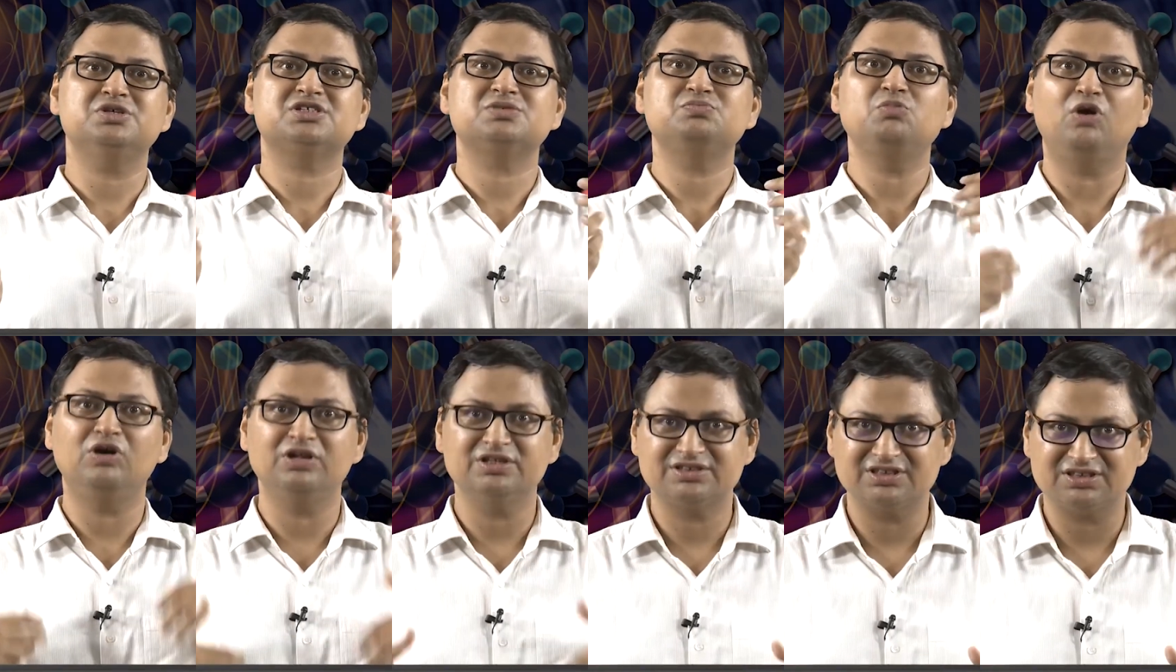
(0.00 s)

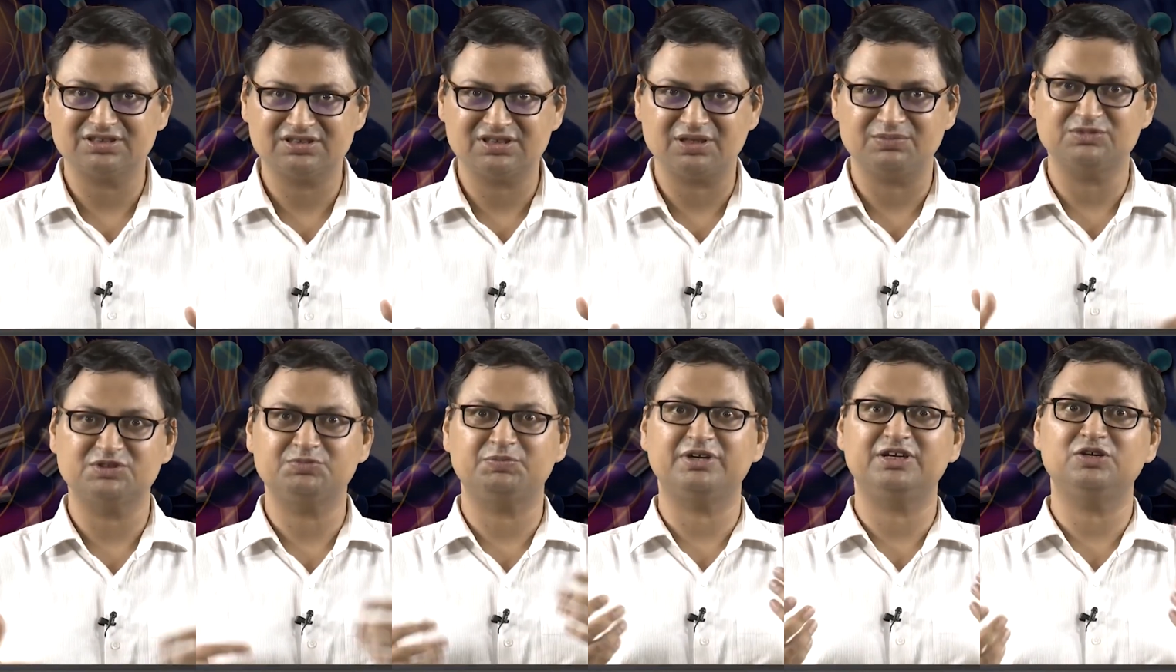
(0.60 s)
small
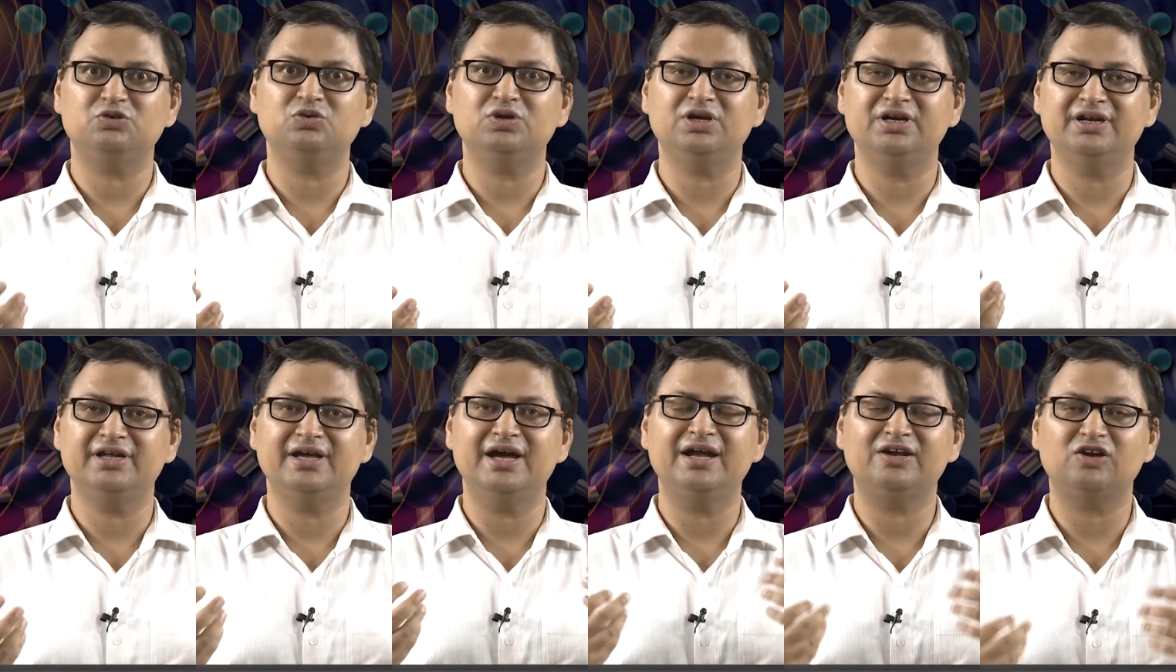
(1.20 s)
systems,
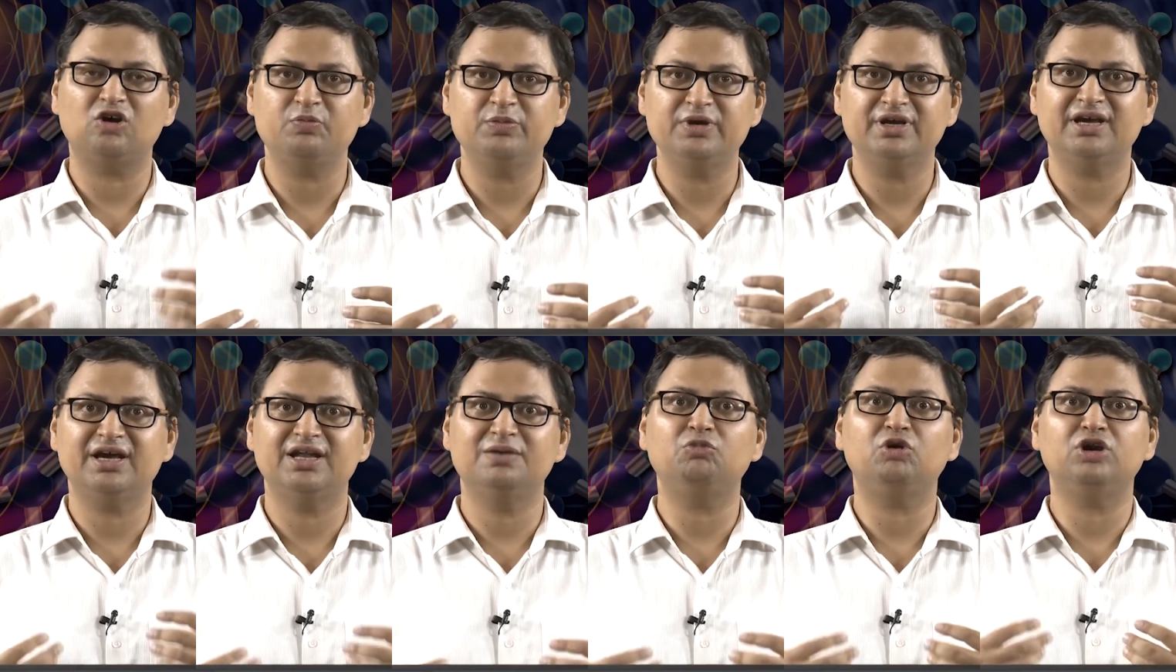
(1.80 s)
particularly atomic
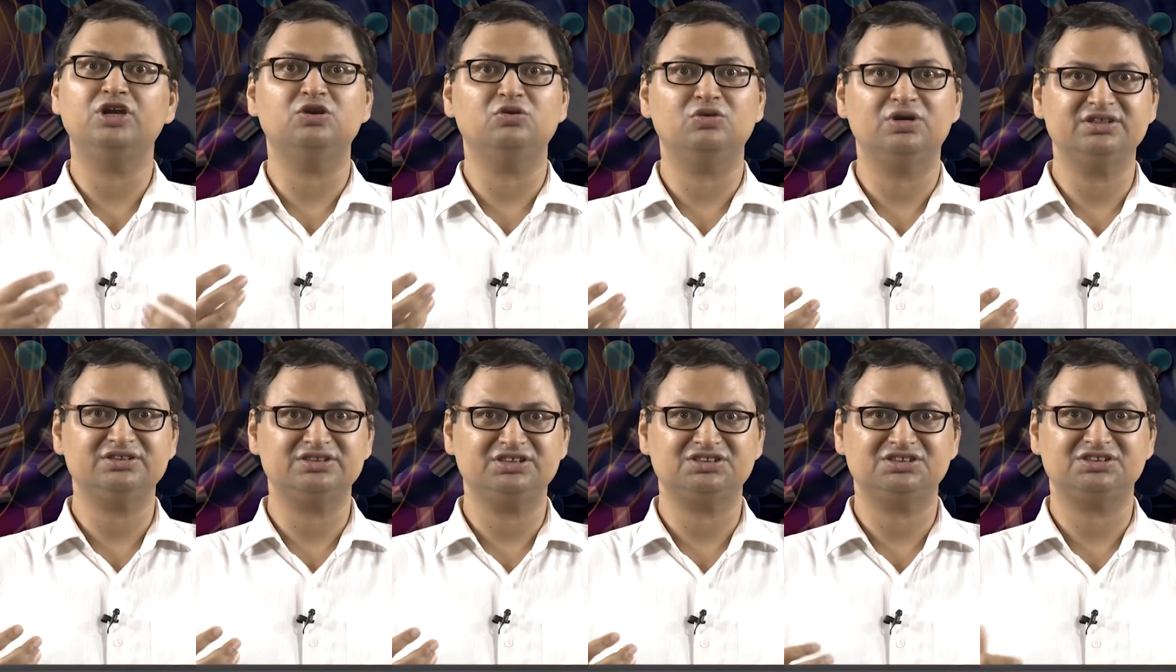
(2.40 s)
and molecular
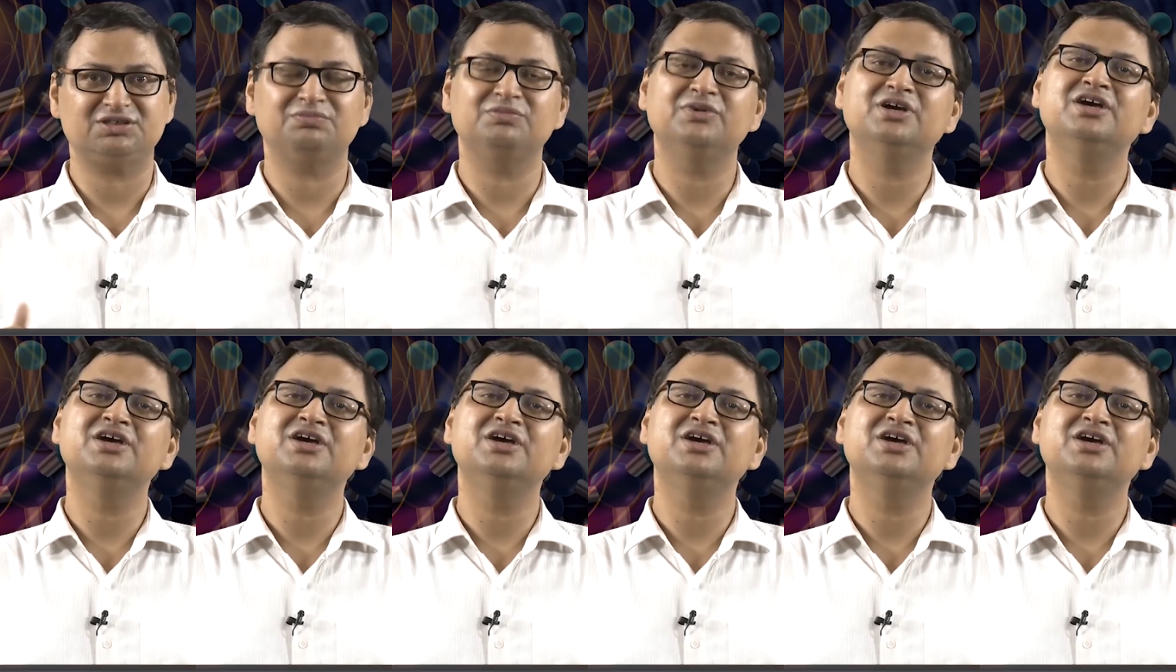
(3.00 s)
system.